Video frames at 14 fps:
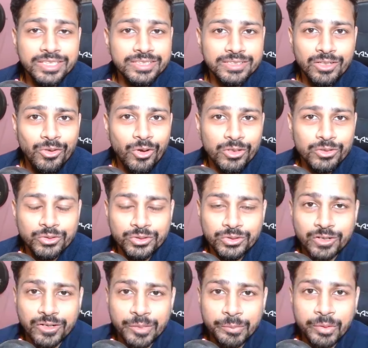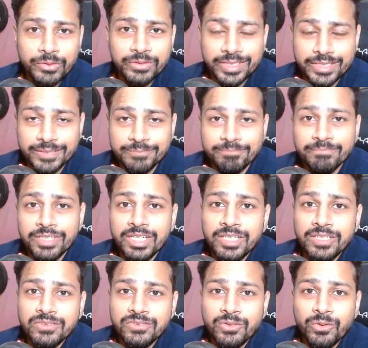lot to talk about here.
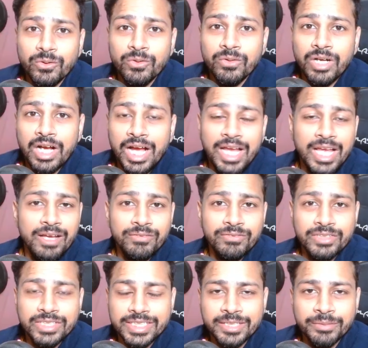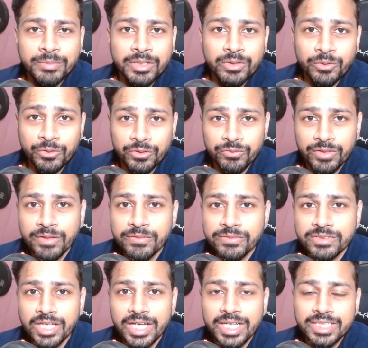So I have created my own
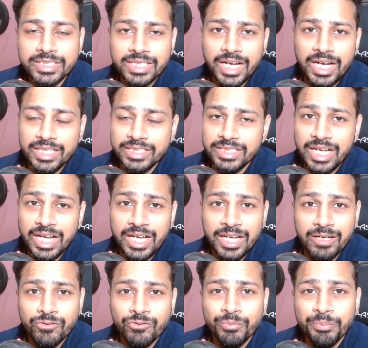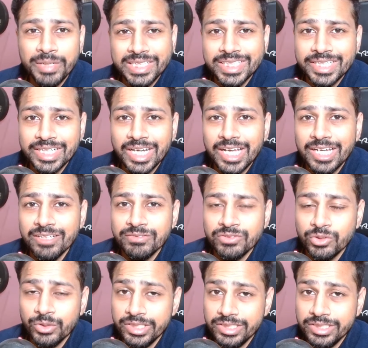website and I have made it live,
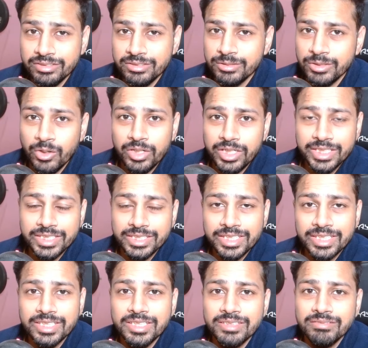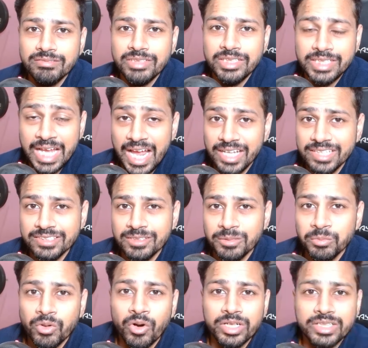so it's already there. It has some
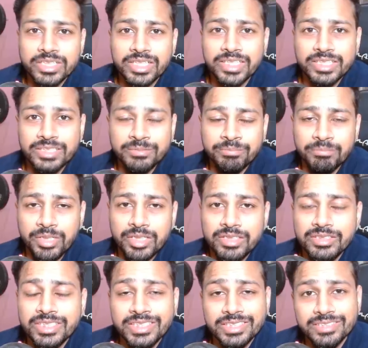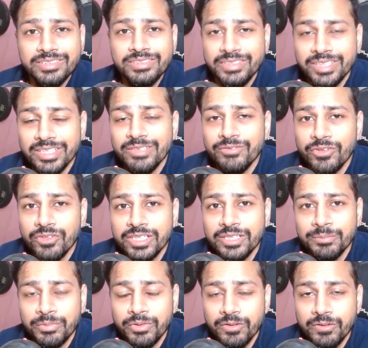content, but it is still work in
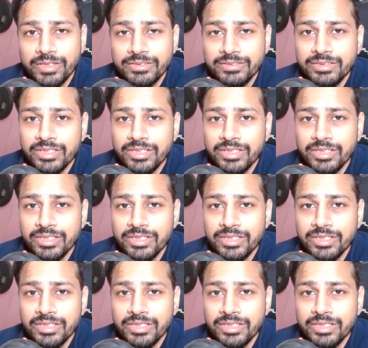progress.